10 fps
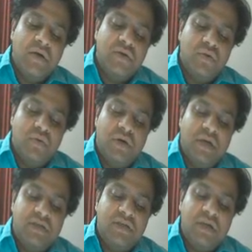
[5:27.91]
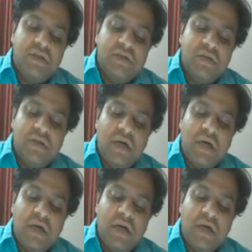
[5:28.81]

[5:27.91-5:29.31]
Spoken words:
So test charge is such a